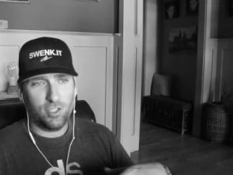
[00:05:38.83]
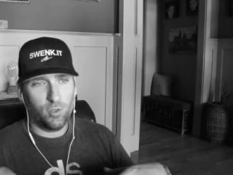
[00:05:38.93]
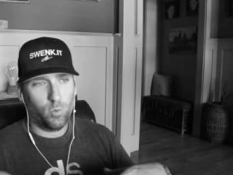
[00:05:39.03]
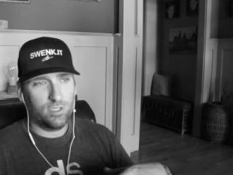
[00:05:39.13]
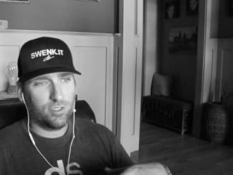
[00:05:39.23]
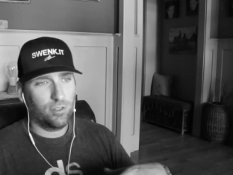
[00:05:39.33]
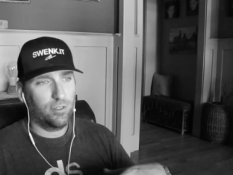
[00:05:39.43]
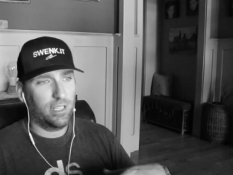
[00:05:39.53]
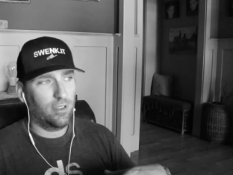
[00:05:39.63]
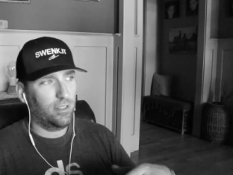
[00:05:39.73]
turn one screw
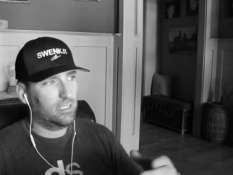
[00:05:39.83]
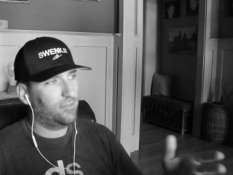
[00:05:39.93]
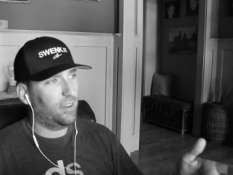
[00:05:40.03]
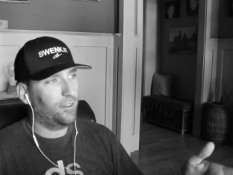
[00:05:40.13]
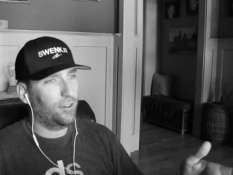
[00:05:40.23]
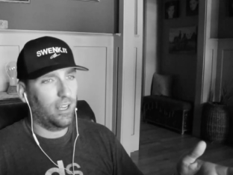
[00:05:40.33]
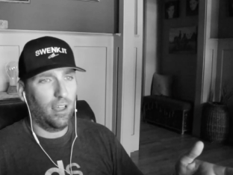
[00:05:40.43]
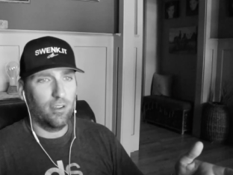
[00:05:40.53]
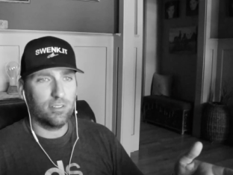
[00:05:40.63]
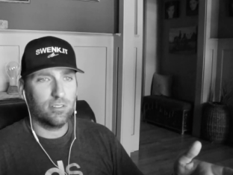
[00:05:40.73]
and they go, that's
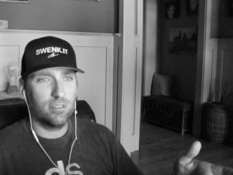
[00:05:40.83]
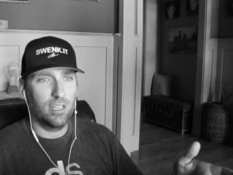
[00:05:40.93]
$500.